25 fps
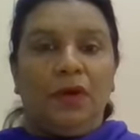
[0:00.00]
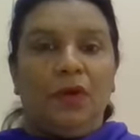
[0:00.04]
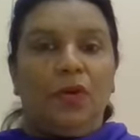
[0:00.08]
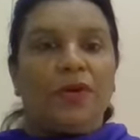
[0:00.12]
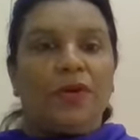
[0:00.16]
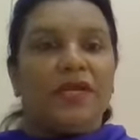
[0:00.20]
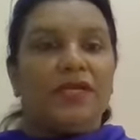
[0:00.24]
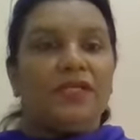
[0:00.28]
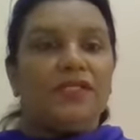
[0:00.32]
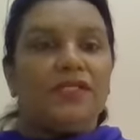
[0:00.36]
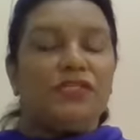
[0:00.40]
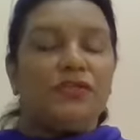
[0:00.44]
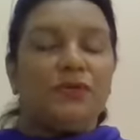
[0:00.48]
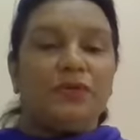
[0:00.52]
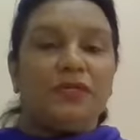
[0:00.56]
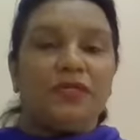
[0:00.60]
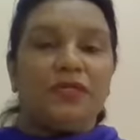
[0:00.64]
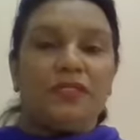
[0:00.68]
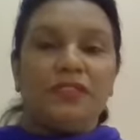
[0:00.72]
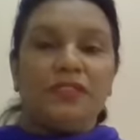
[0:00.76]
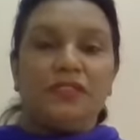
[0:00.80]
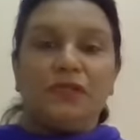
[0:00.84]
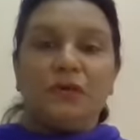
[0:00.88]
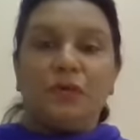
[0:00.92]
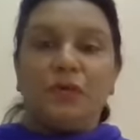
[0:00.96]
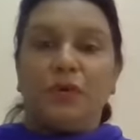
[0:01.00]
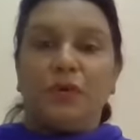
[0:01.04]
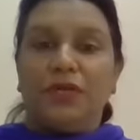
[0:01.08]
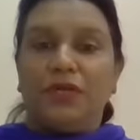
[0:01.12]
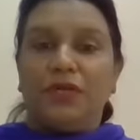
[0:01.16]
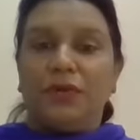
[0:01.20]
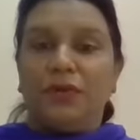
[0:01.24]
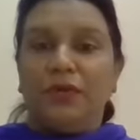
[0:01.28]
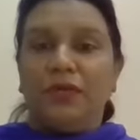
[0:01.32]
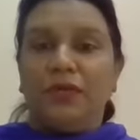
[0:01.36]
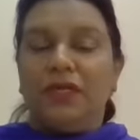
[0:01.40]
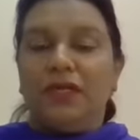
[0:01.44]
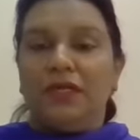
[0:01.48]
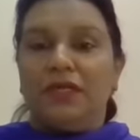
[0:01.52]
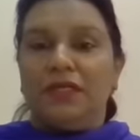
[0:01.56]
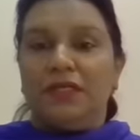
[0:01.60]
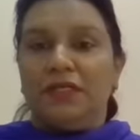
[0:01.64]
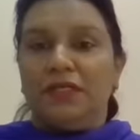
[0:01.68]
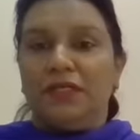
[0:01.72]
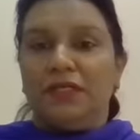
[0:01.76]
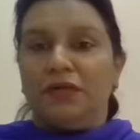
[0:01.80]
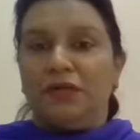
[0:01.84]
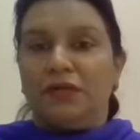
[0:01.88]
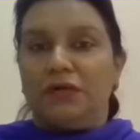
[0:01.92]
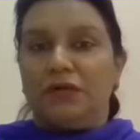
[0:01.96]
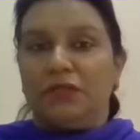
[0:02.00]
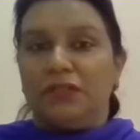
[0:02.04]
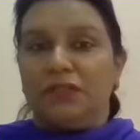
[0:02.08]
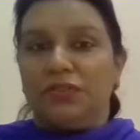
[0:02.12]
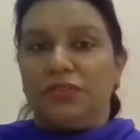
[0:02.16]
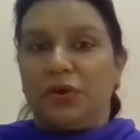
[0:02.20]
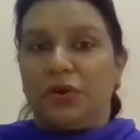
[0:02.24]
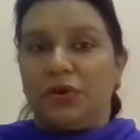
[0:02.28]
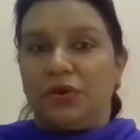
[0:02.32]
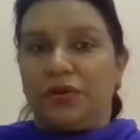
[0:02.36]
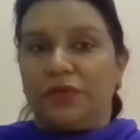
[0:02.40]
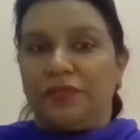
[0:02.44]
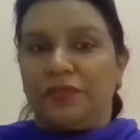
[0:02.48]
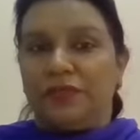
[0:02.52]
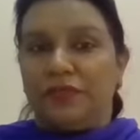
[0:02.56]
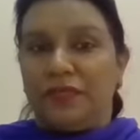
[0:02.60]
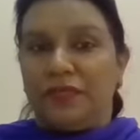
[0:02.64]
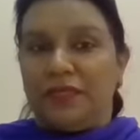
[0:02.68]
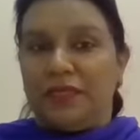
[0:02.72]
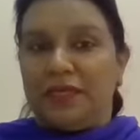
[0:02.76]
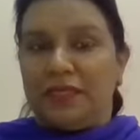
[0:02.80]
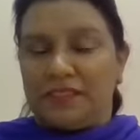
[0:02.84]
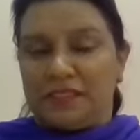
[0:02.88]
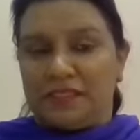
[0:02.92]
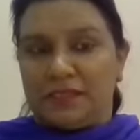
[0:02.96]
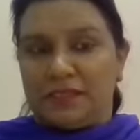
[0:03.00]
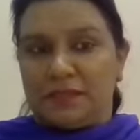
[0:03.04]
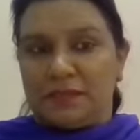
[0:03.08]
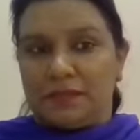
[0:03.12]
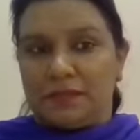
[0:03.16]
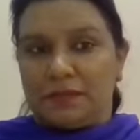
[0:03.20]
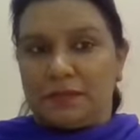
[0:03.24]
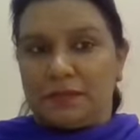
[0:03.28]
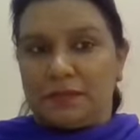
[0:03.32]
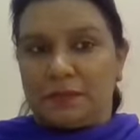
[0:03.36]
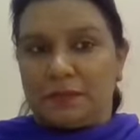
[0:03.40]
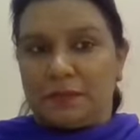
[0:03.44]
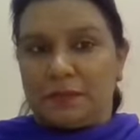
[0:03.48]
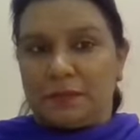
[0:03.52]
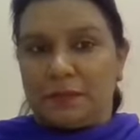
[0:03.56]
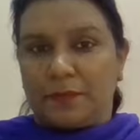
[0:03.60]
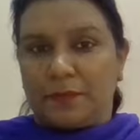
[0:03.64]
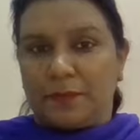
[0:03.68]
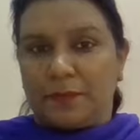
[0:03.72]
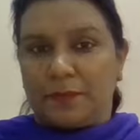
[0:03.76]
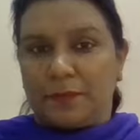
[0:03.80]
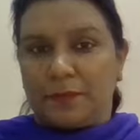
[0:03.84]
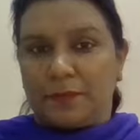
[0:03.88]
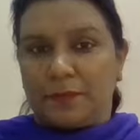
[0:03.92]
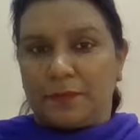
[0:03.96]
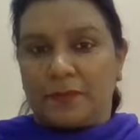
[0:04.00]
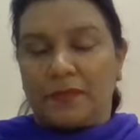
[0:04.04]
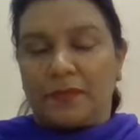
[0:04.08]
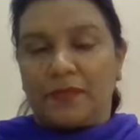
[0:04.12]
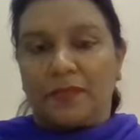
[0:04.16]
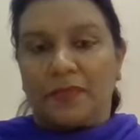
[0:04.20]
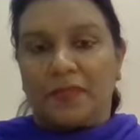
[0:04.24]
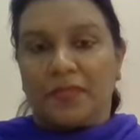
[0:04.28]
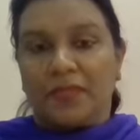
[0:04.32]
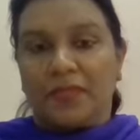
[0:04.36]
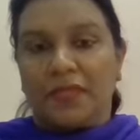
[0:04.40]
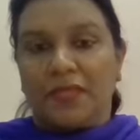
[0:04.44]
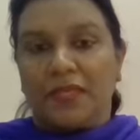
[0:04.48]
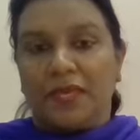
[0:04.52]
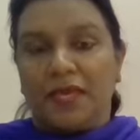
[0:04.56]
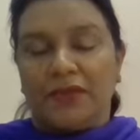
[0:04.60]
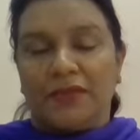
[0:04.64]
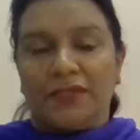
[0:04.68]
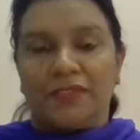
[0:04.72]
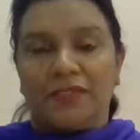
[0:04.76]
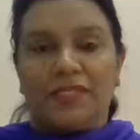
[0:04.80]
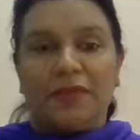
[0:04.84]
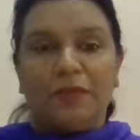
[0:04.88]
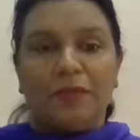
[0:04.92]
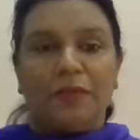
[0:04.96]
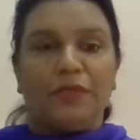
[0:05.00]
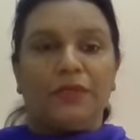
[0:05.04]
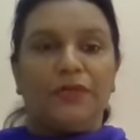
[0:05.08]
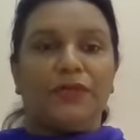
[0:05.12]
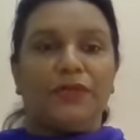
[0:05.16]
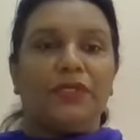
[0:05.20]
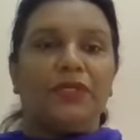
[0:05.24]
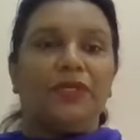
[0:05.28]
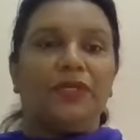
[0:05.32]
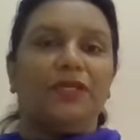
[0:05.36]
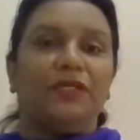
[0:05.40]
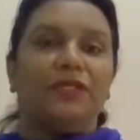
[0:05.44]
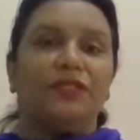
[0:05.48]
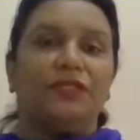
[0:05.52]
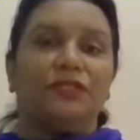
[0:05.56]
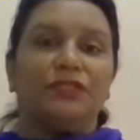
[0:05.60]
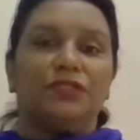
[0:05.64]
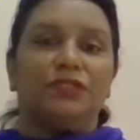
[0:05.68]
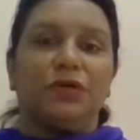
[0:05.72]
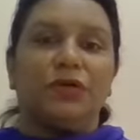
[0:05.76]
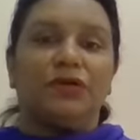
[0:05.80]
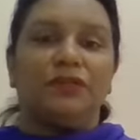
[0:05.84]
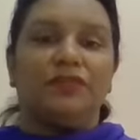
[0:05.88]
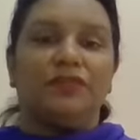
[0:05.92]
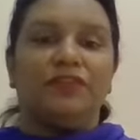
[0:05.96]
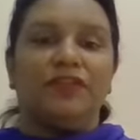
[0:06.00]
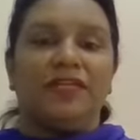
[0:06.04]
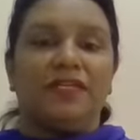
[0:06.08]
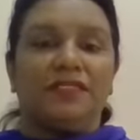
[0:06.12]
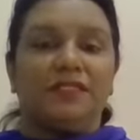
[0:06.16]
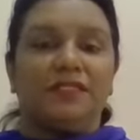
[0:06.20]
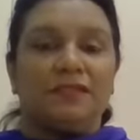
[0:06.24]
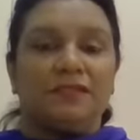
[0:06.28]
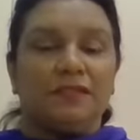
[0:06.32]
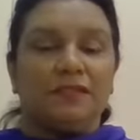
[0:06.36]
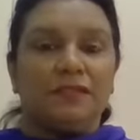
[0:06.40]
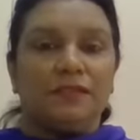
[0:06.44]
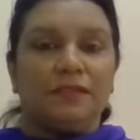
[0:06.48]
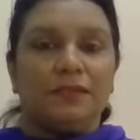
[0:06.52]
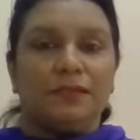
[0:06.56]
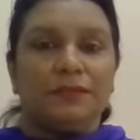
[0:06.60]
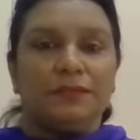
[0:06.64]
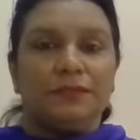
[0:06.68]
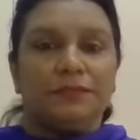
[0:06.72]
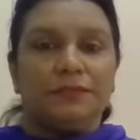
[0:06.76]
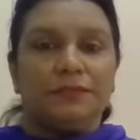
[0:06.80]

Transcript: Okay, students, what do you learn in your geography lessons? Can you tell me what you learn in your geography lessons?